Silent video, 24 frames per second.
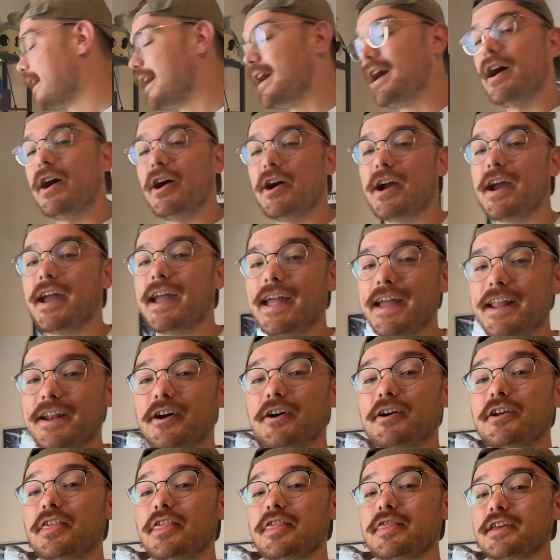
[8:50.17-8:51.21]
All right, and
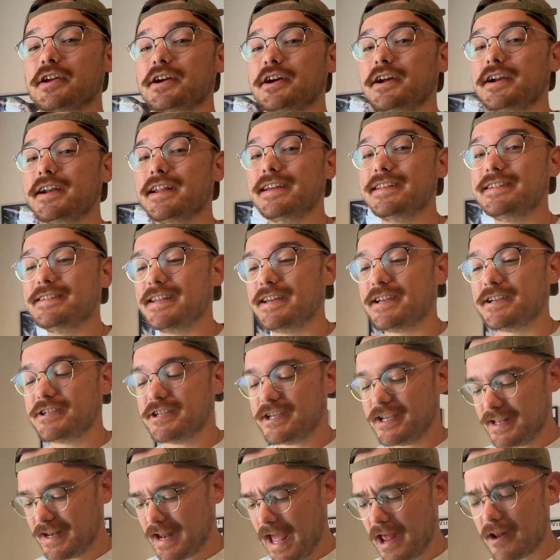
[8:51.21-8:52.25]
our third
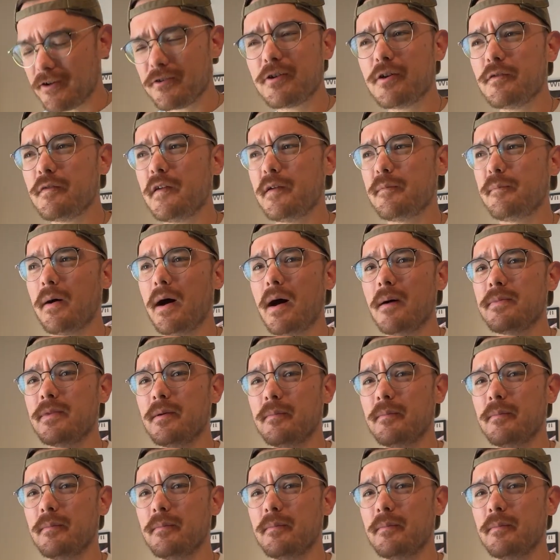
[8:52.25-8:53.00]
edition, I don't know if I popped